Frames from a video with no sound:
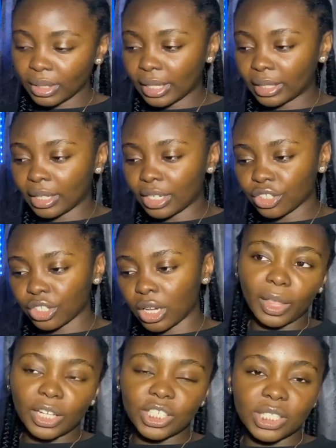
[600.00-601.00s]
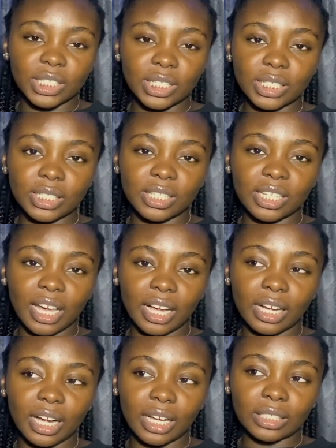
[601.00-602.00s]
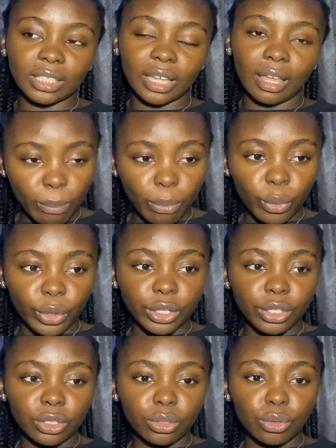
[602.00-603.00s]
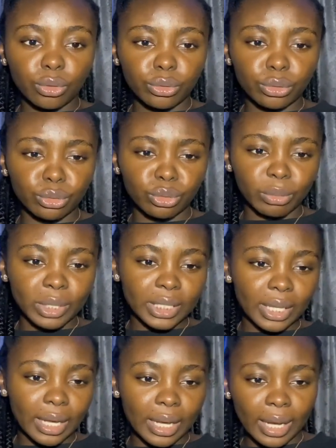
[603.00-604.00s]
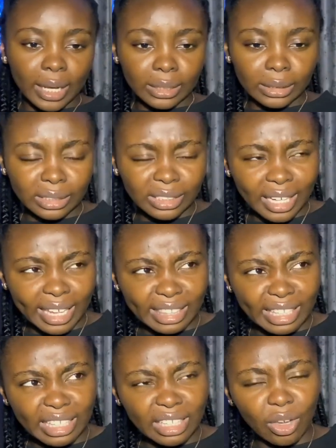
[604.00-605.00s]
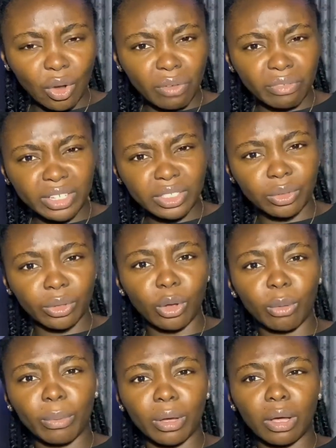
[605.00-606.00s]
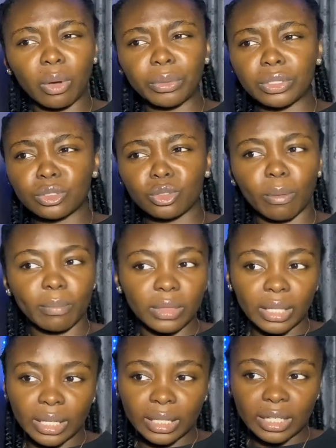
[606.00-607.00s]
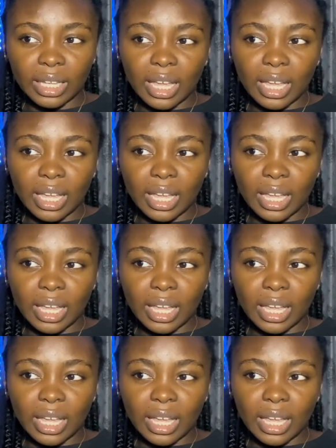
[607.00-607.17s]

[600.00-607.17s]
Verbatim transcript: like that. Sure. She sees Kanka there, but he goes to meet her and I think he offers to help her with something